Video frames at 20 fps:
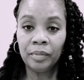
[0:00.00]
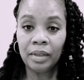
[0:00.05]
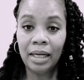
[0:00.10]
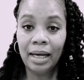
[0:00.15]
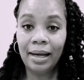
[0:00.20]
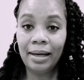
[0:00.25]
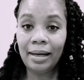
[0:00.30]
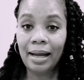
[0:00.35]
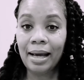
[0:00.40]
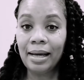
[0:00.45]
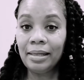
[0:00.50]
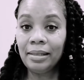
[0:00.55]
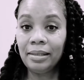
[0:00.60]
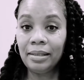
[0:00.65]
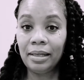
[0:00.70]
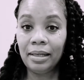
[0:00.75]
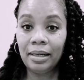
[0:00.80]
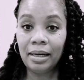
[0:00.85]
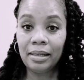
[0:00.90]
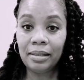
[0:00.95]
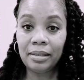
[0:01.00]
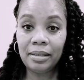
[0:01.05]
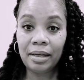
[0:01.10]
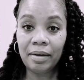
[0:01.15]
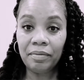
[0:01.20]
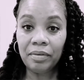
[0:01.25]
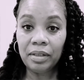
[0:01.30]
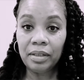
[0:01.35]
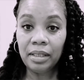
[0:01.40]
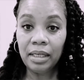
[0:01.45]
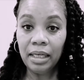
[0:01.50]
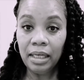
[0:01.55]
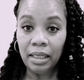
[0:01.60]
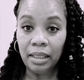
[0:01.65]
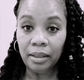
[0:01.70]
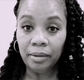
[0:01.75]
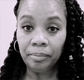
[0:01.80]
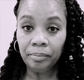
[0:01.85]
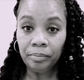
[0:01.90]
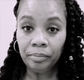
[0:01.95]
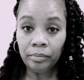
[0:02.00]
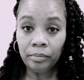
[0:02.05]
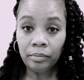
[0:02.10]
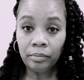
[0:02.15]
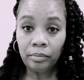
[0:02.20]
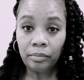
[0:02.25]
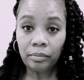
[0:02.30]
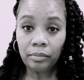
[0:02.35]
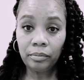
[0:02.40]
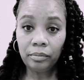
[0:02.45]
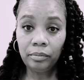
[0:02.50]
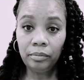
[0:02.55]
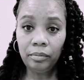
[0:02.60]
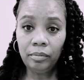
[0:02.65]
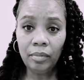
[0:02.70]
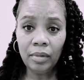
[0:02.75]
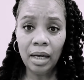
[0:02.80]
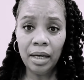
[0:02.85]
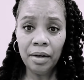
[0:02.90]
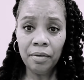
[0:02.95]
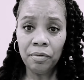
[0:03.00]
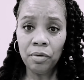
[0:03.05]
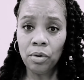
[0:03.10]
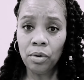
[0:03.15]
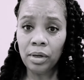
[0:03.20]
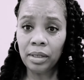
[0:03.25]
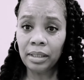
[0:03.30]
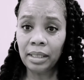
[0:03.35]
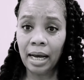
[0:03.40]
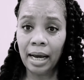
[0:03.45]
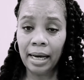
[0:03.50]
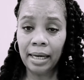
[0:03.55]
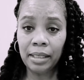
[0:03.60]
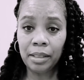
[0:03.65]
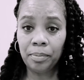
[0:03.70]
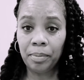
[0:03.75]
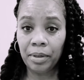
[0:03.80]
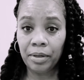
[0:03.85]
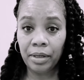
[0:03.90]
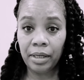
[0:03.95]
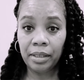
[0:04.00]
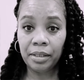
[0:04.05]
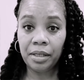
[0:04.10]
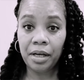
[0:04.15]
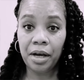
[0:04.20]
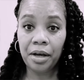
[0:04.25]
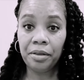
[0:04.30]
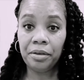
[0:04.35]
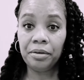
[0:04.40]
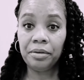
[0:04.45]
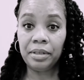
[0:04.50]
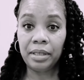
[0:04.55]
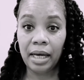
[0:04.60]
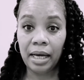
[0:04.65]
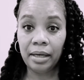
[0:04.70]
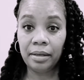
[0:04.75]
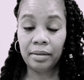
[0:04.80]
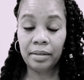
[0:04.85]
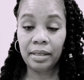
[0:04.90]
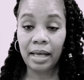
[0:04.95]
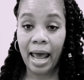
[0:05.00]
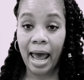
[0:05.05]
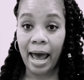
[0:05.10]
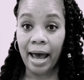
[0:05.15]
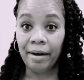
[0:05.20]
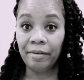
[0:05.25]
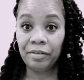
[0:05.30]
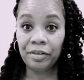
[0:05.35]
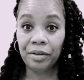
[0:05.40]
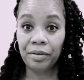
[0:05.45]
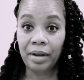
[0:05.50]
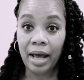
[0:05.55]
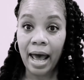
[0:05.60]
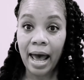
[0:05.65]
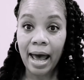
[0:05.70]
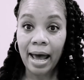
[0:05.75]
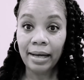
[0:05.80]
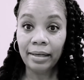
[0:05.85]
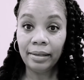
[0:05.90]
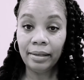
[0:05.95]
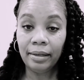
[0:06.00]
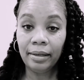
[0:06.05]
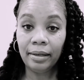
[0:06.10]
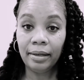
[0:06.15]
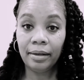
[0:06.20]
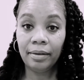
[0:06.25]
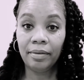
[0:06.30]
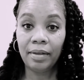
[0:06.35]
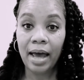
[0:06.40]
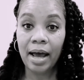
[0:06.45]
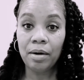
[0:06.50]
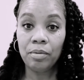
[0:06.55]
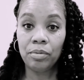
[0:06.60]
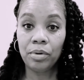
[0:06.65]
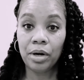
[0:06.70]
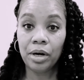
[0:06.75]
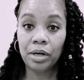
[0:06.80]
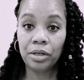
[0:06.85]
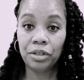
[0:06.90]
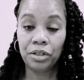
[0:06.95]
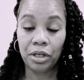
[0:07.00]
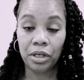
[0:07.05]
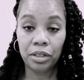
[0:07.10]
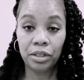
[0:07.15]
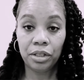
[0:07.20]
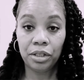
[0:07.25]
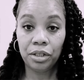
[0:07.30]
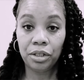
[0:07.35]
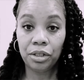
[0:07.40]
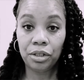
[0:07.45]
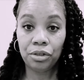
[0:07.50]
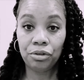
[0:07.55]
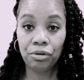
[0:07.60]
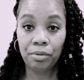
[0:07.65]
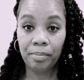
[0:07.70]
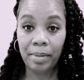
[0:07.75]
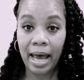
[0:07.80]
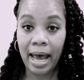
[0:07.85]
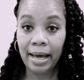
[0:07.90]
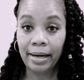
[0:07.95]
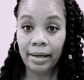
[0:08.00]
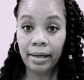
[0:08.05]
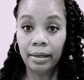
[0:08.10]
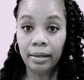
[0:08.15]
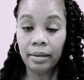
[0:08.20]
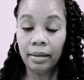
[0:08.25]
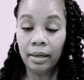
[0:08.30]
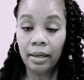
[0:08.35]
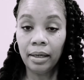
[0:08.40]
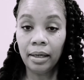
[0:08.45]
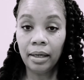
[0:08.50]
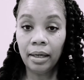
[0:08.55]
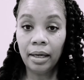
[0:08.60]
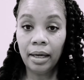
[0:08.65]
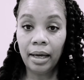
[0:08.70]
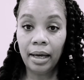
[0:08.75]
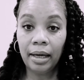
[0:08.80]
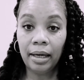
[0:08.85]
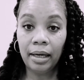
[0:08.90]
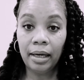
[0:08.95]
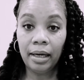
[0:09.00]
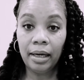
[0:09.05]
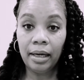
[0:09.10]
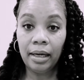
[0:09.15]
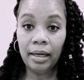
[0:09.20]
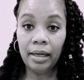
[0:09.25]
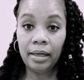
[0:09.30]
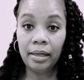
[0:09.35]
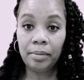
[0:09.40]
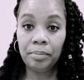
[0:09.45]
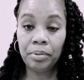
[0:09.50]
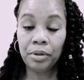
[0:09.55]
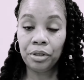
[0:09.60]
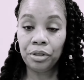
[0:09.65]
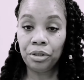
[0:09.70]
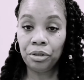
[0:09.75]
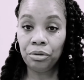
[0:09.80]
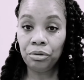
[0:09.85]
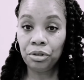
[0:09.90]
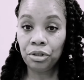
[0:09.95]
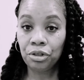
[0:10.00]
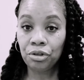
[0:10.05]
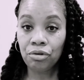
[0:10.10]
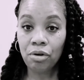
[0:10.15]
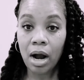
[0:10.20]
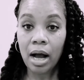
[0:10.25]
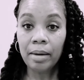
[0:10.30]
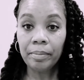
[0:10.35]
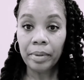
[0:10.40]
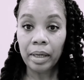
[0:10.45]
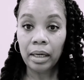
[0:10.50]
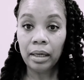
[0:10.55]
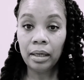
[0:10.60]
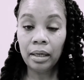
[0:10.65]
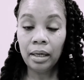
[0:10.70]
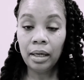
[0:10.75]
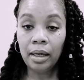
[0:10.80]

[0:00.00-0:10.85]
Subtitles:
And I did at 17. And of course, I experienced other deaths after that that were just as traumatic and produced trauma.